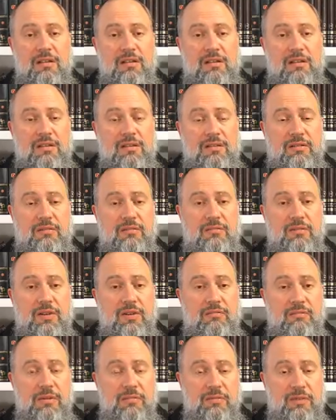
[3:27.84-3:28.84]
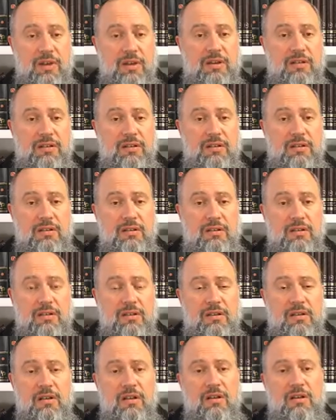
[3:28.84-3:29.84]
in commemoration
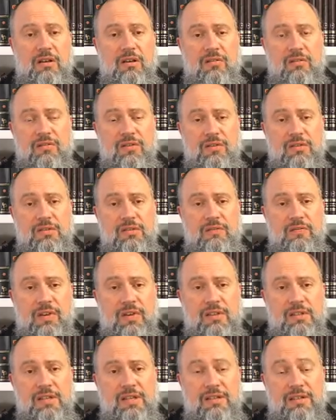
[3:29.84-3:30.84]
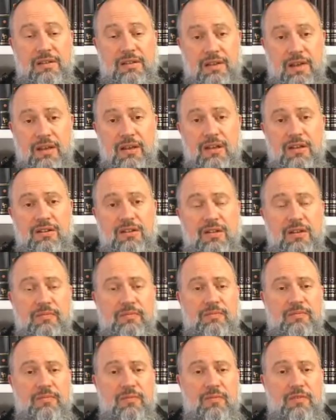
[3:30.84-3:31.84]
of those events, and to thank
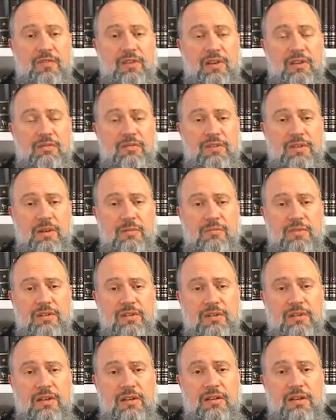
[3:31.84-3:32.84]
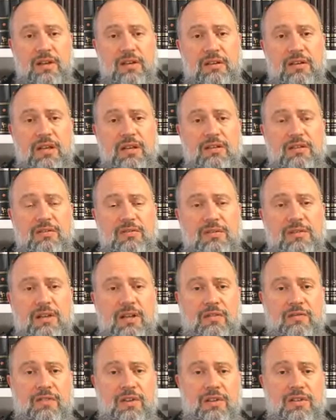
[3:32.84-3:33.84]
Hashem for that redemption and that national
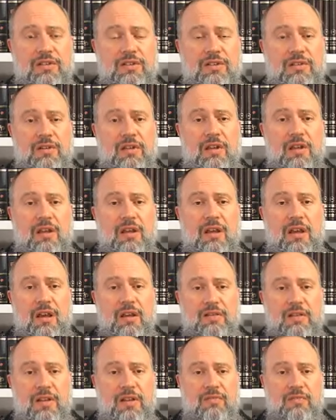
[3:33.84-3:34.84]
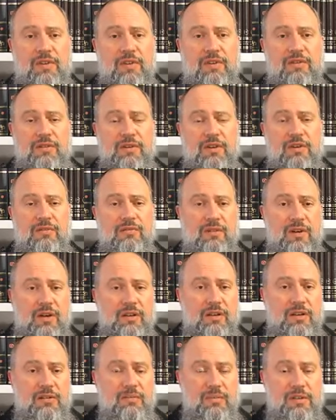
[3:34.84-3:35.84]
salvation and that victory over
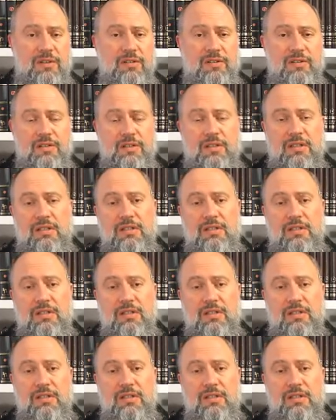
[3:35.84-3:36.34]
our enemies,